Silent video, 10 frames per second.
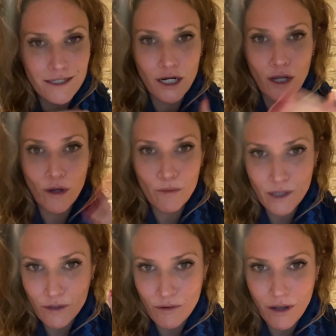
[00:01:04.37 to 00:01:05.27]
And I hope that
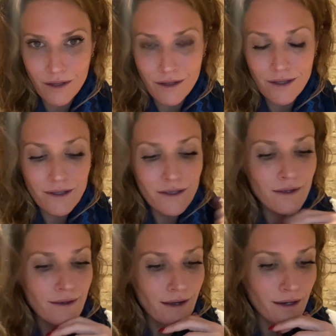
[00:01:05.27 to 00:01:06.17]
you all
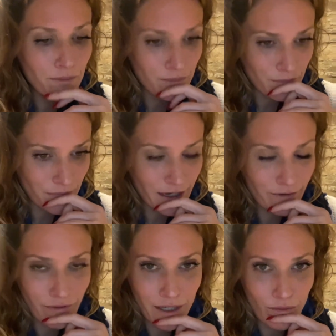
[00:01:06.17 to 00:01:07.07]
have
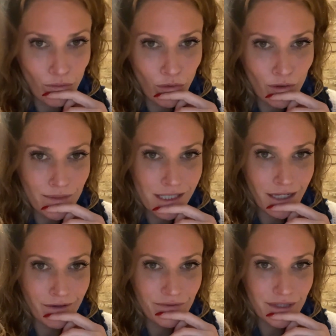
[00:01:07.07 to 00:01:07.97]
had a warm,
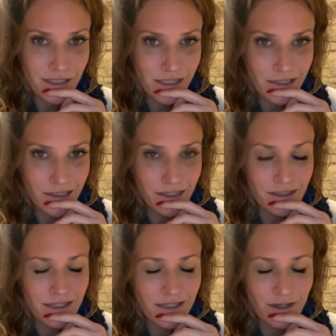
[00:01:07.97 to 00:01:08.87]
safe season.
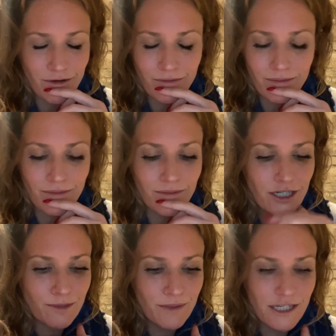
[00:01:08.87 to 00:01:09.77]
So
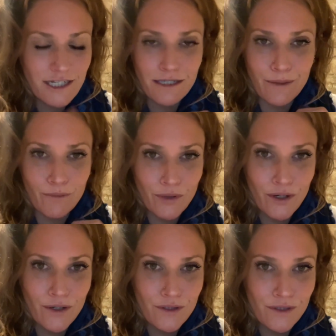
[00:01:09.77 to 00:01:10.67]
much peace and
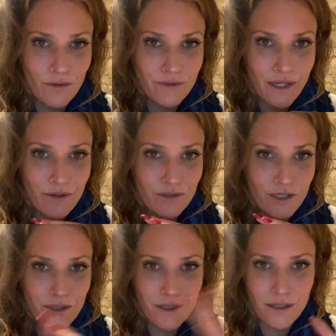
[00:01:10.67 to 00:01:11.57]
prayers goes out
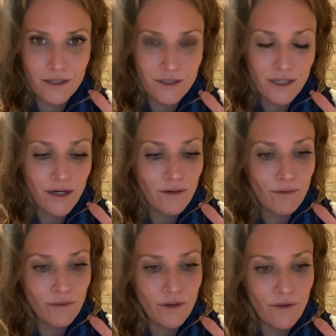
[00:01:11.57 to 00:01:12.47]
to the entire
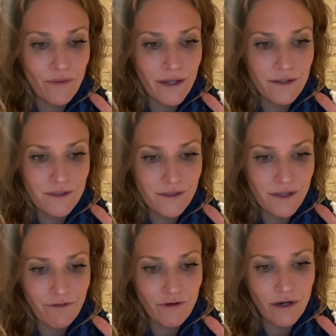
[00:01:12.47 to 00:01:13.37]
world that is
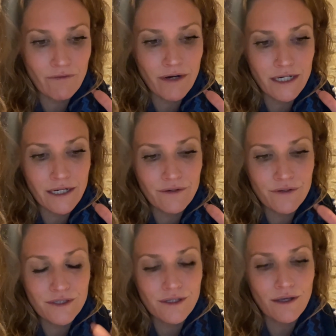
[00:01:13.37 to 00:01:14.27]
suffering right now.
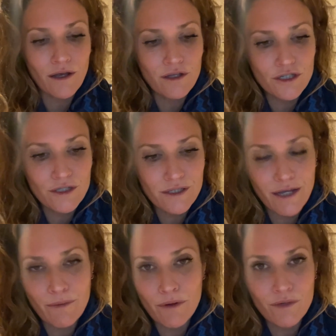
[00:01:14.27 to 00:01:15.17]
It's a hellish
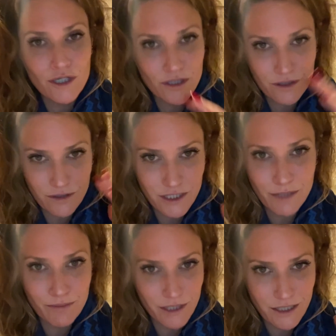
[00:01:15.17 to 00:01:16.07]
exam. I wish
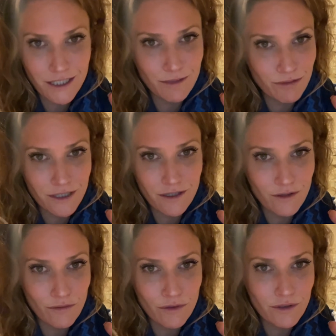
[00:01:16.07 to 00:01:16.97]
deeply, deeply that the
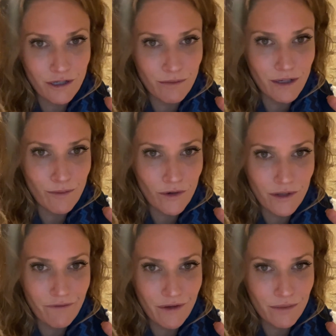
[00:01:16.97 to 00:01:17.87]
world could be a more
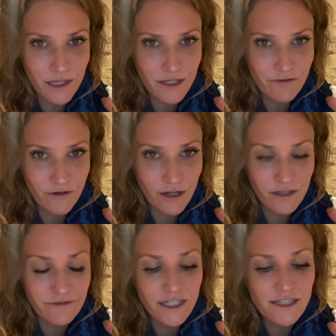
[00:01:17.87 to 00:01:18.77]
loving place for all
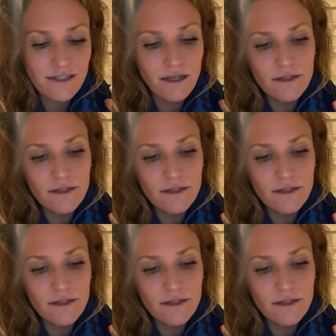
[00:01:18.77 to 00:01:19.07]
of us.